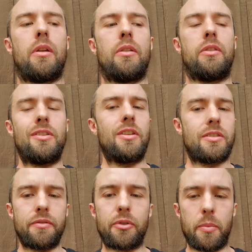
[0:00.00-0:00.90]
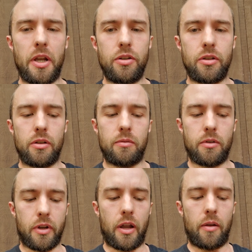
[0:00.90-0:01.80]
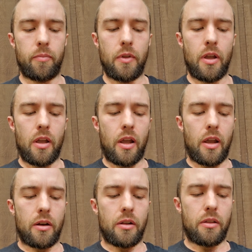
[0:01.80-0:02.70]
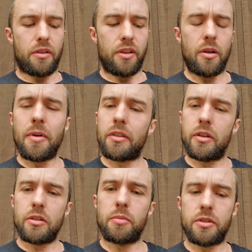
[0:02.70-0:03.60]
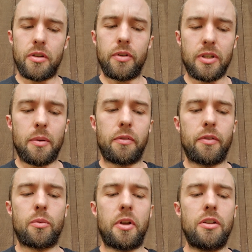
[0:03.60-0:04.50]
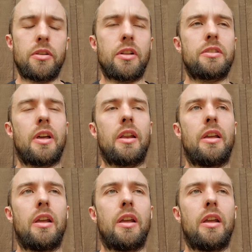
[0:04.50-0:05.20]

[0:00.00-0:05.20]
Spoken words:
this is information, okay? And the thing about this specific type of information is that